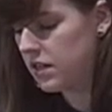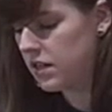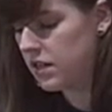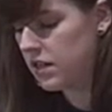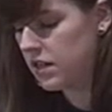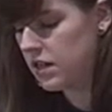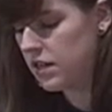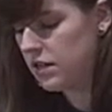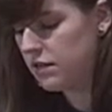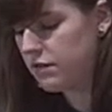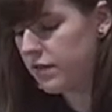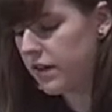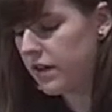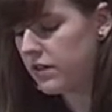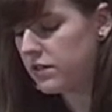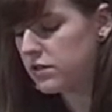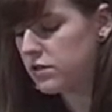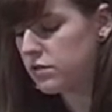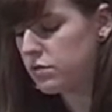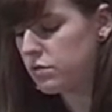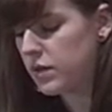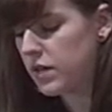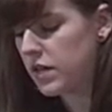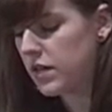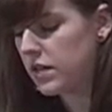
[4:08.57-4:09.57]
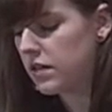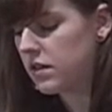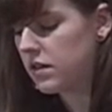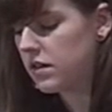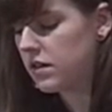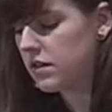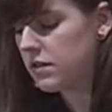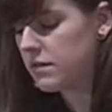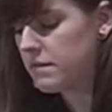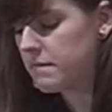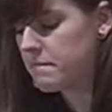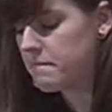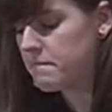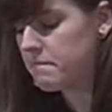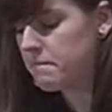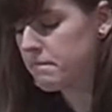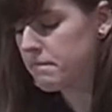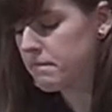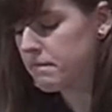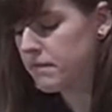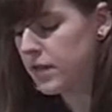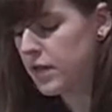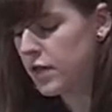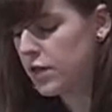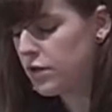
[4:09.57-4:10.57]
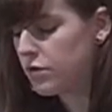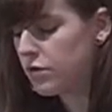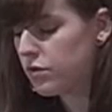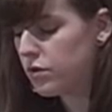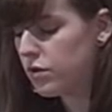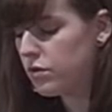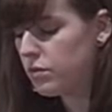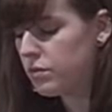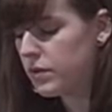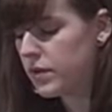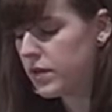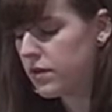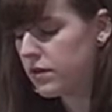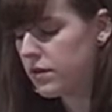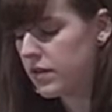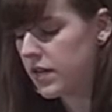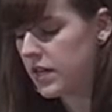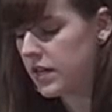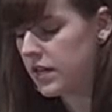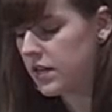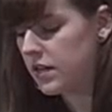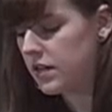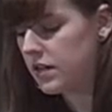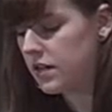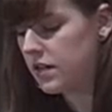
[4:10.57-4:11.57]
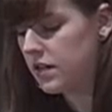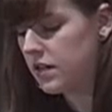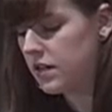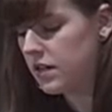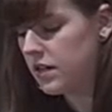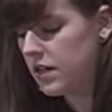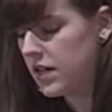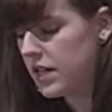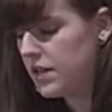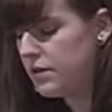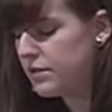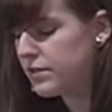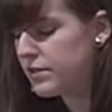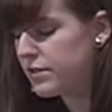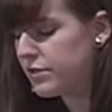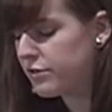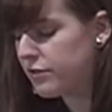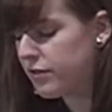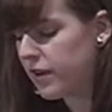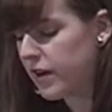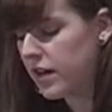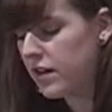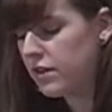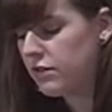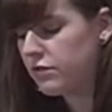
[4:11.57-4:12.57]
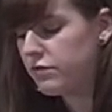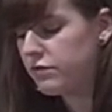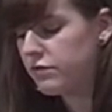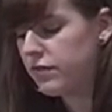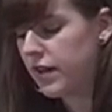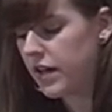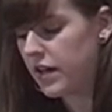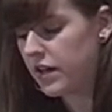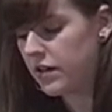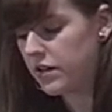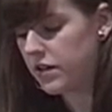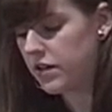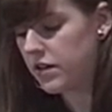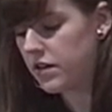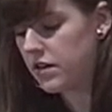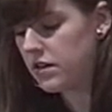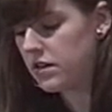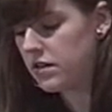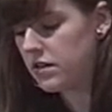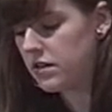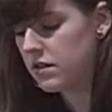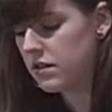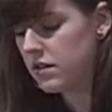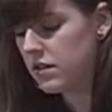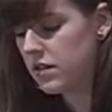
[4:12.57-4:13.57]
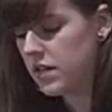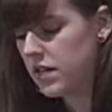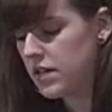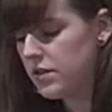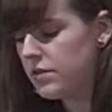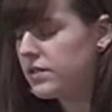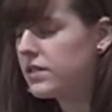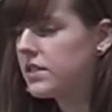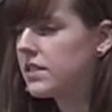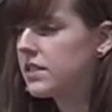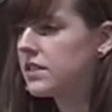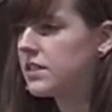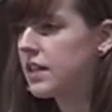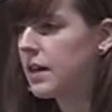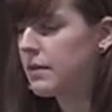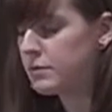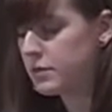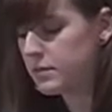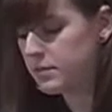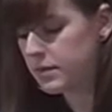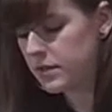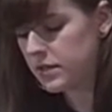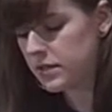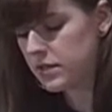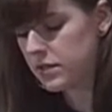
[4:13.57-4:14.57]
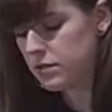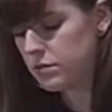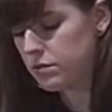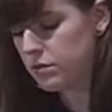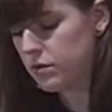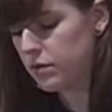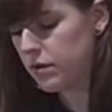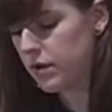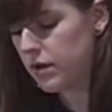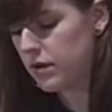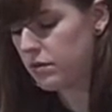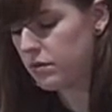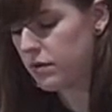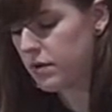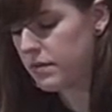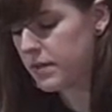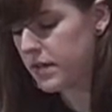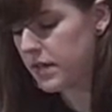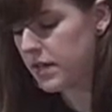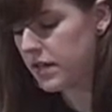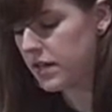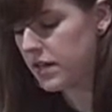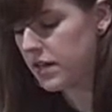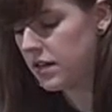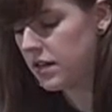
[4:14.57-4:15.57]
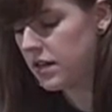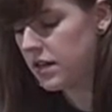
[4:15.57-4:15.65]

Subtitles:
He felt weak. He grew weary. He was afraid of failure. He was susceptible to wooing women.